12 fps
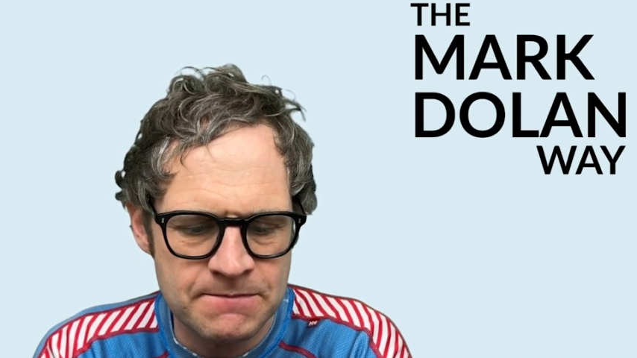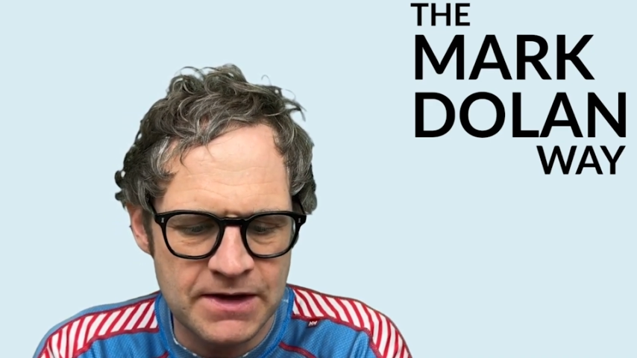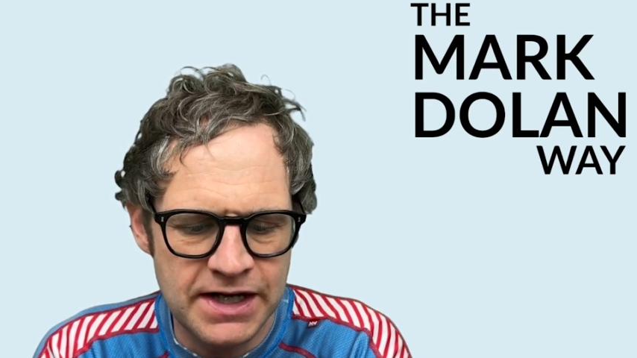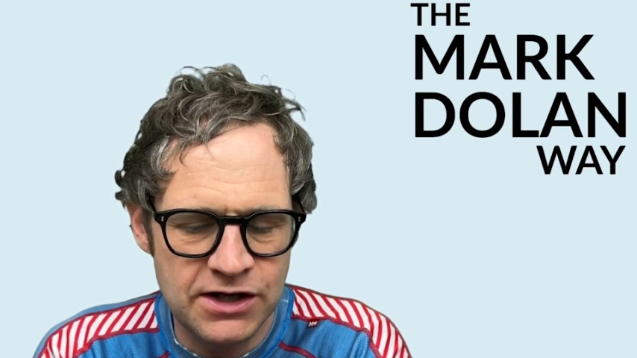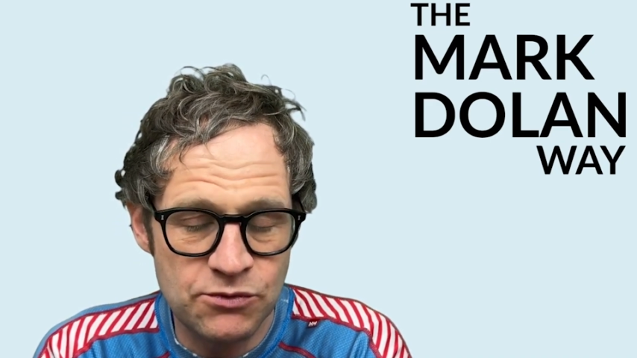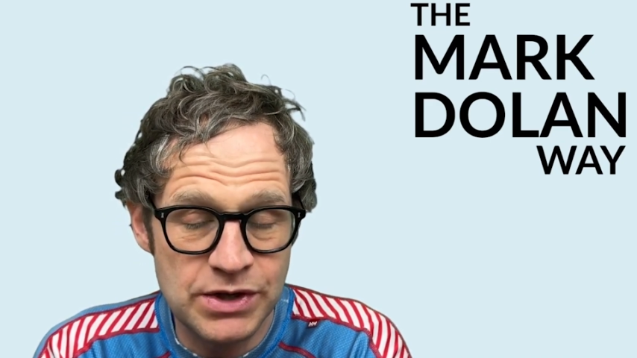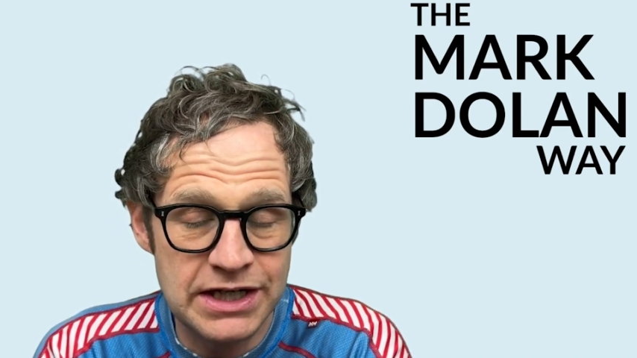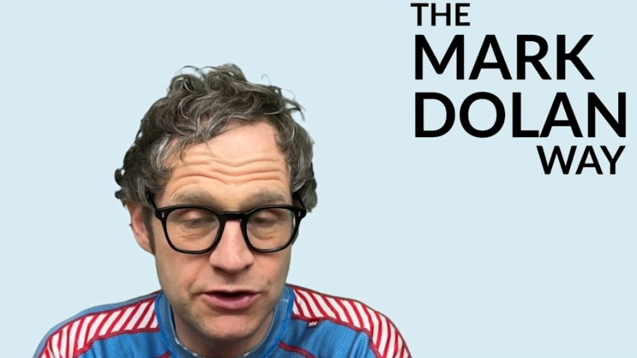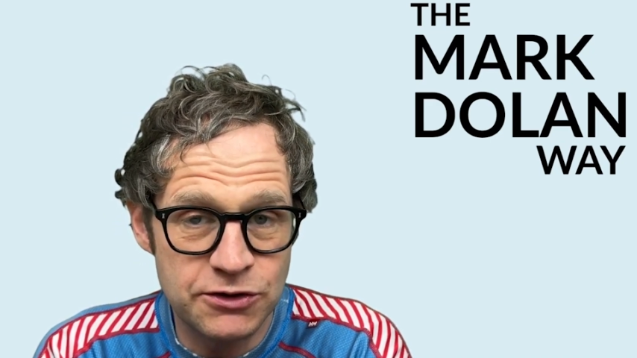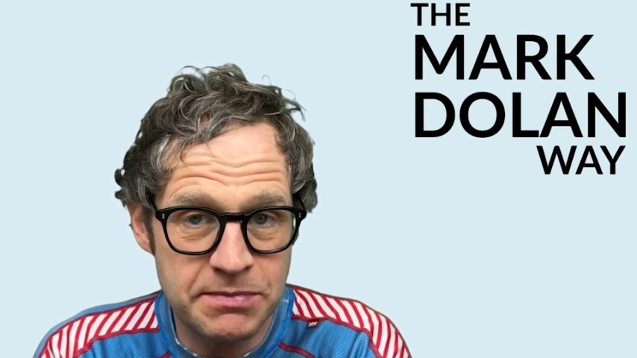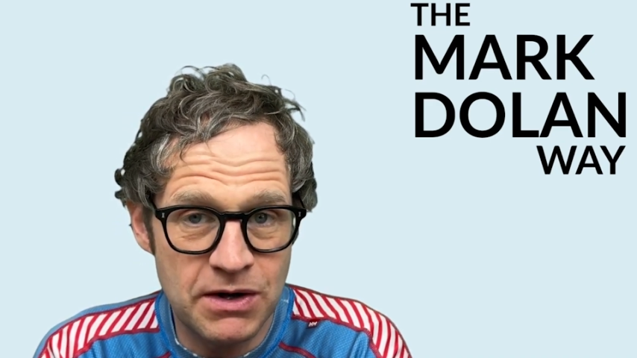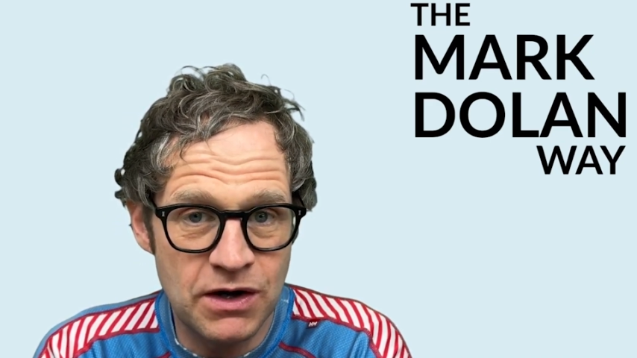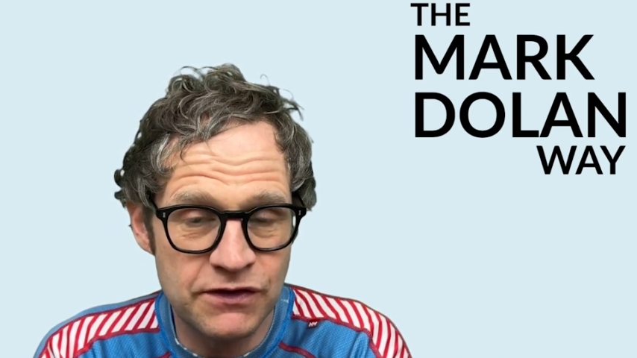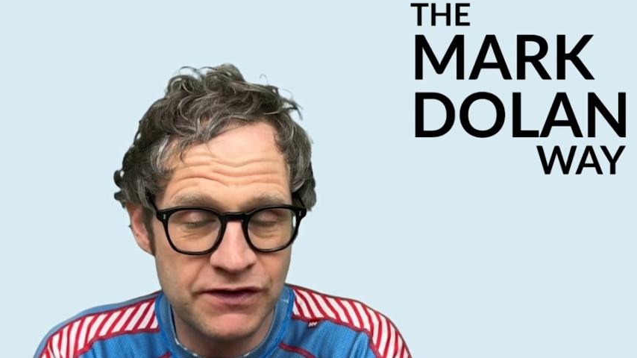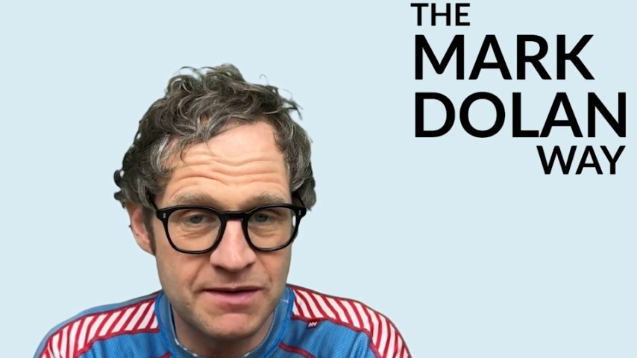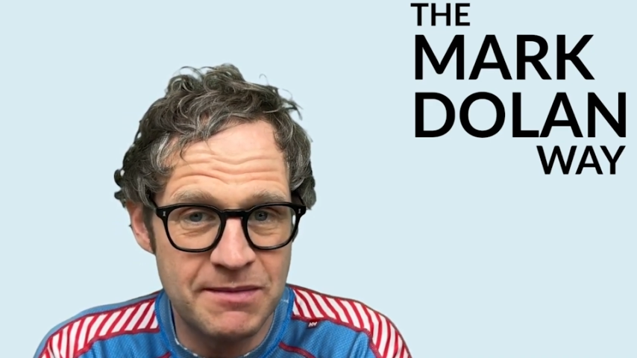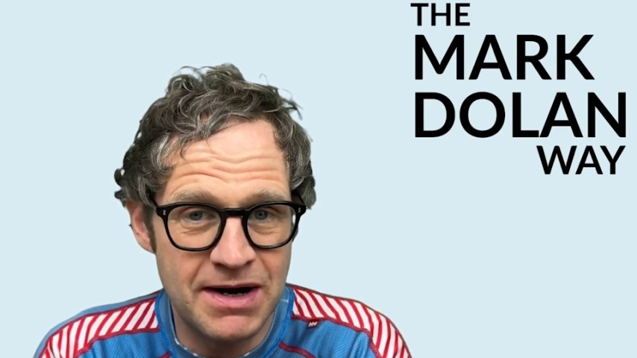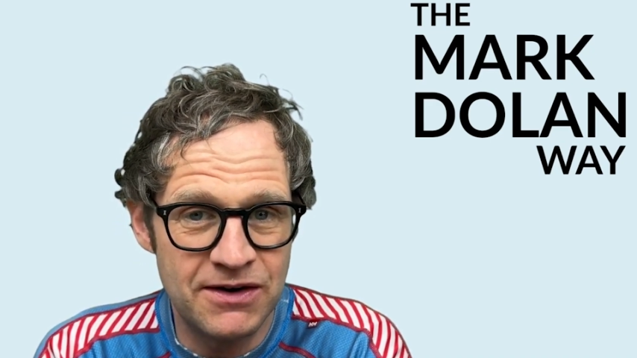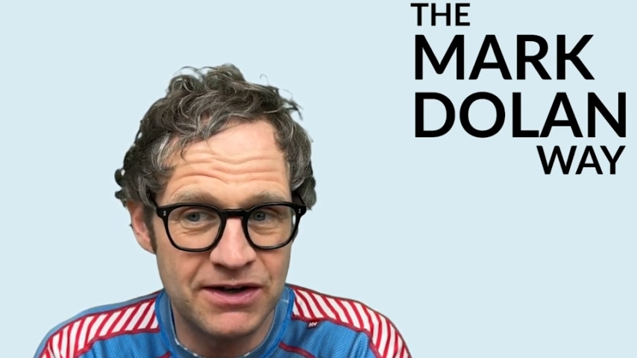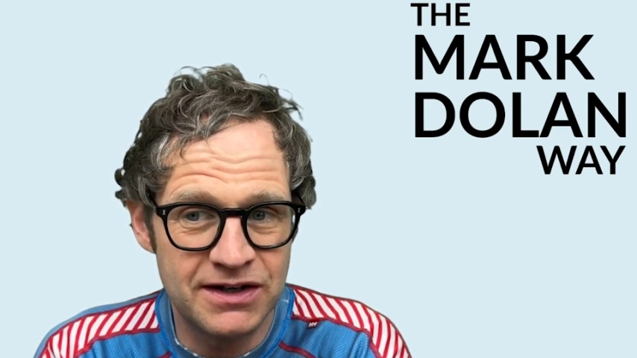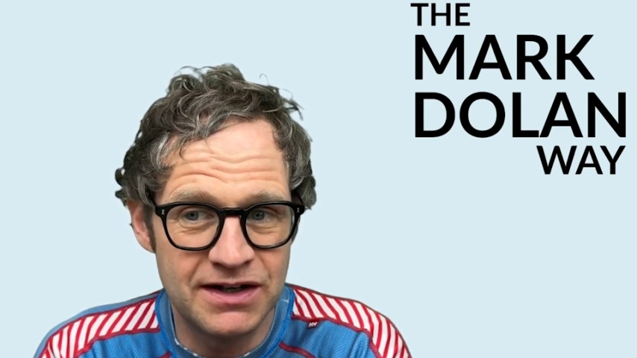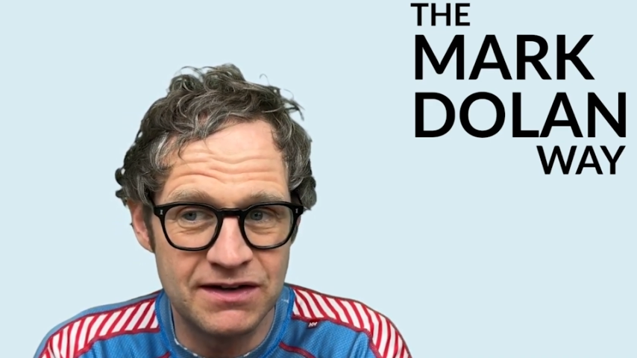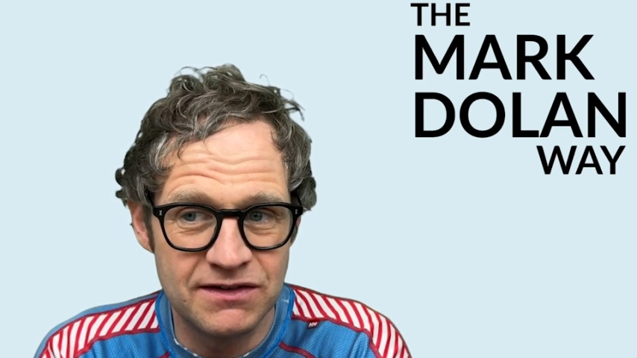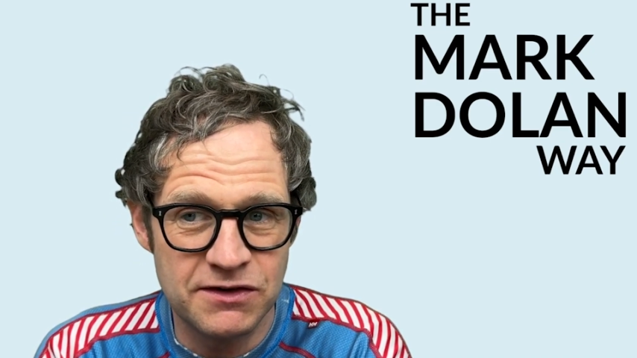In really good bars in
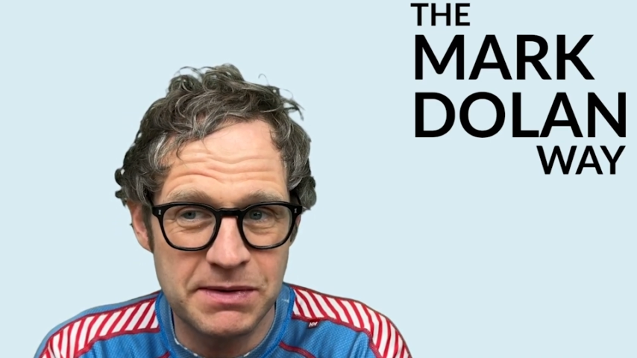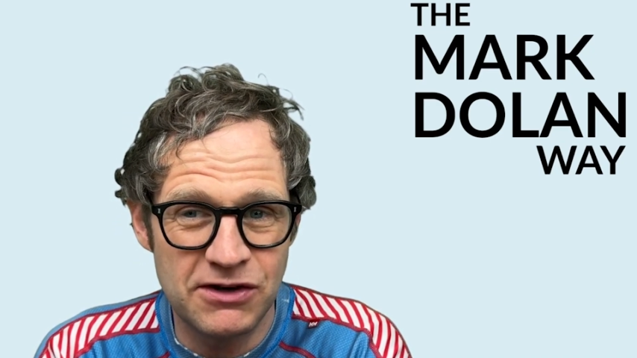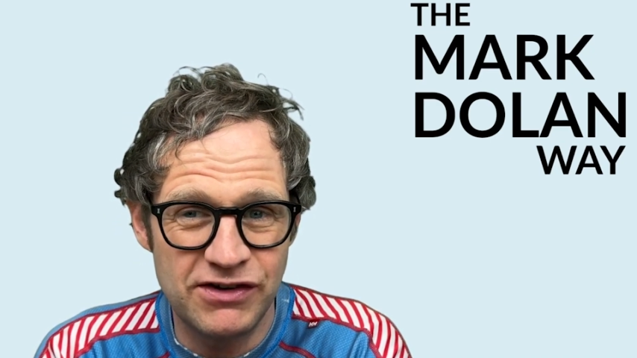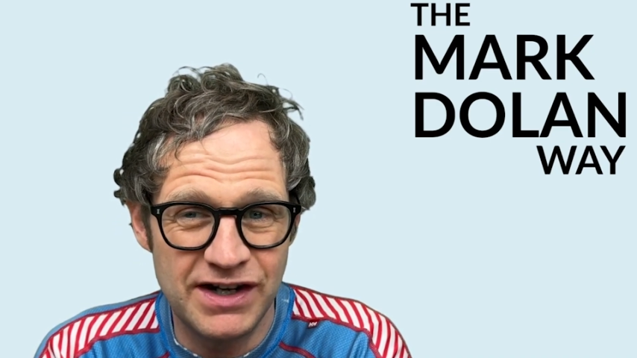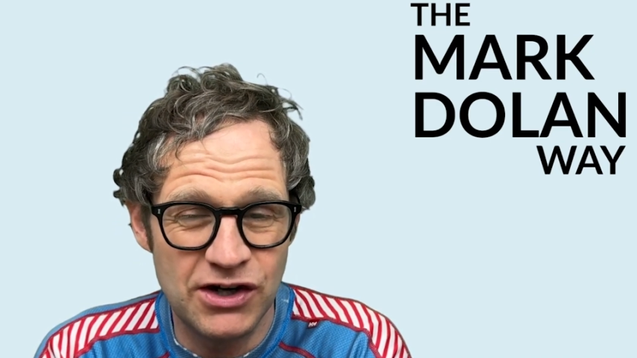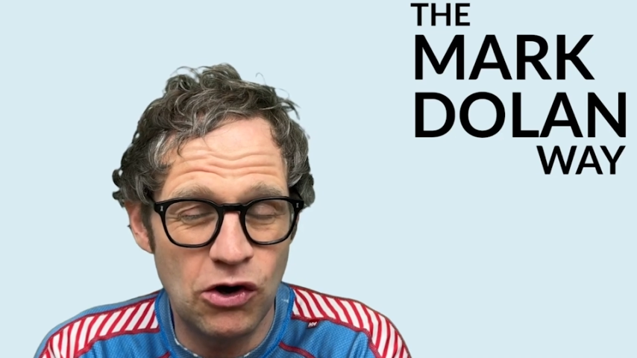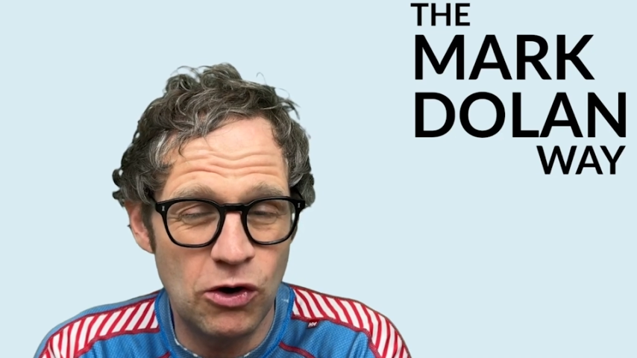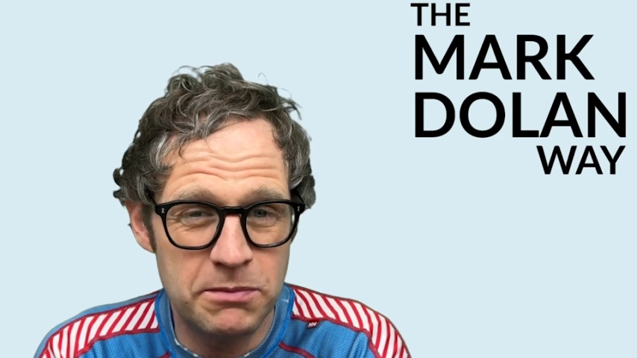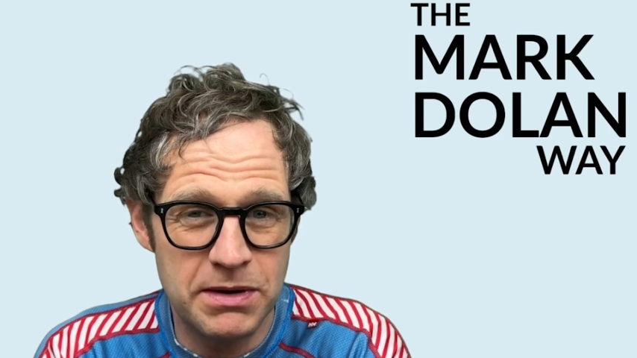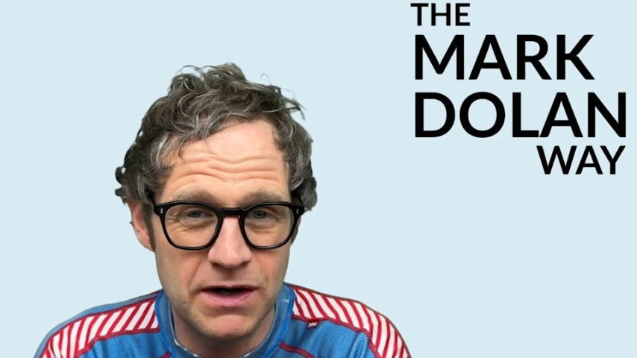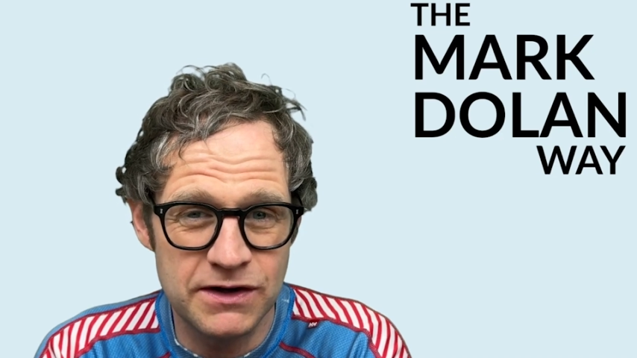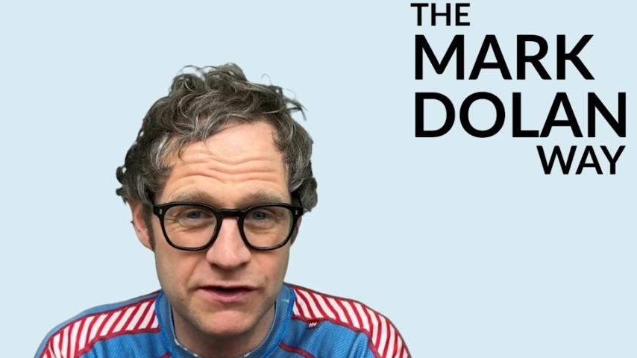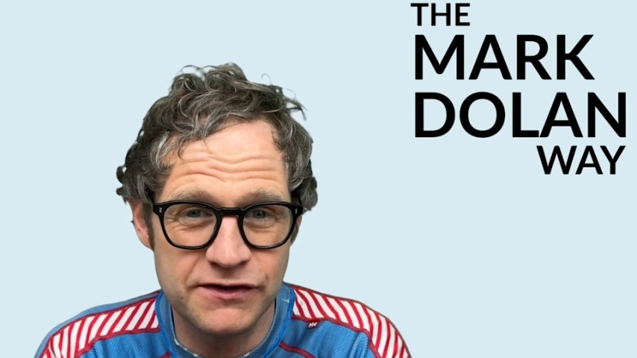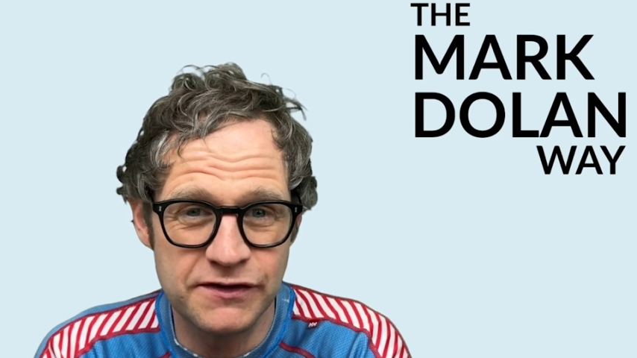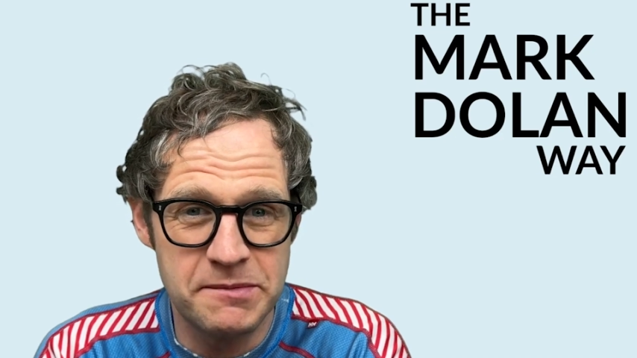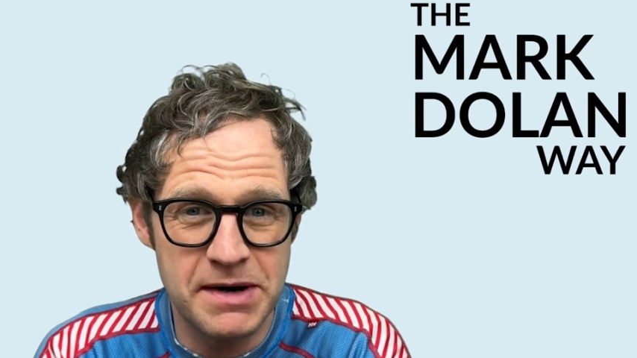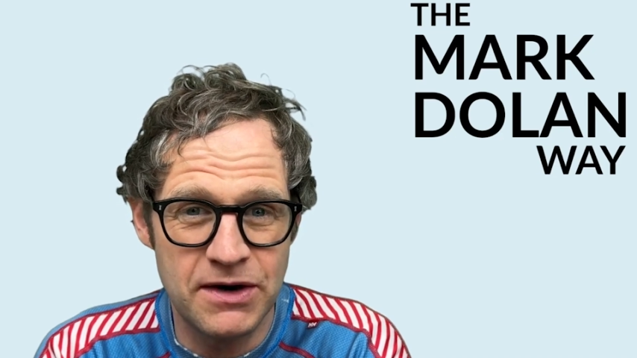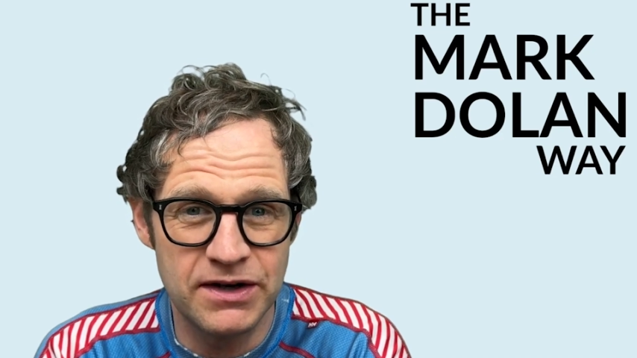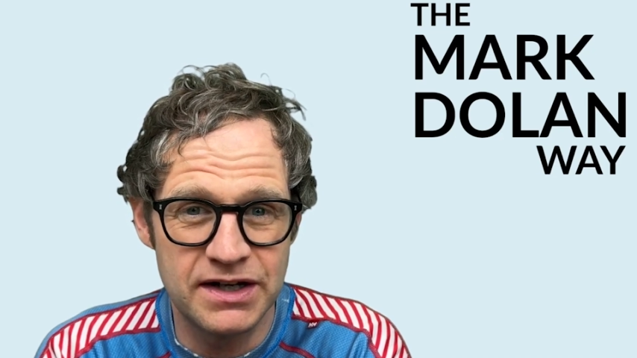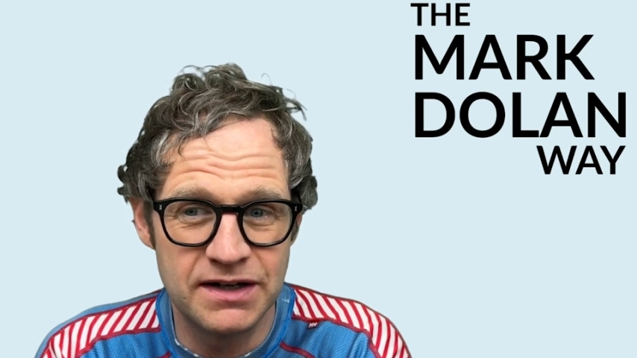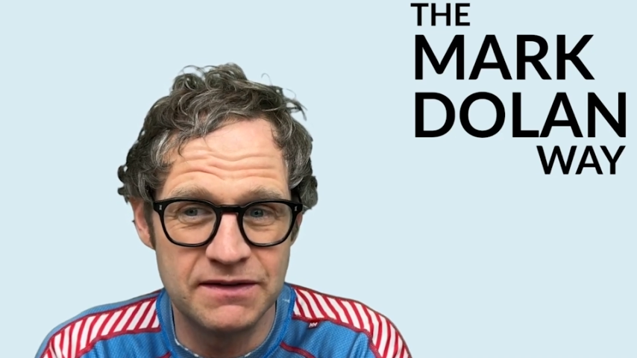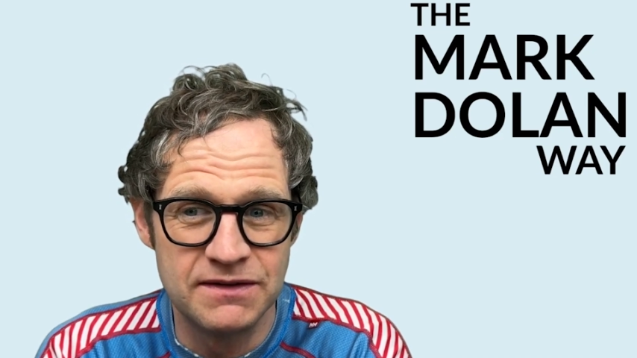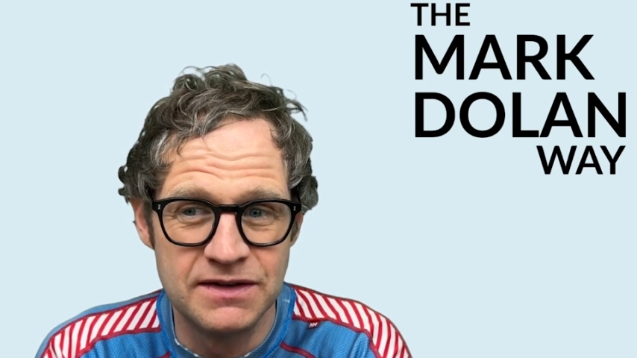America, especially in hot parts of America,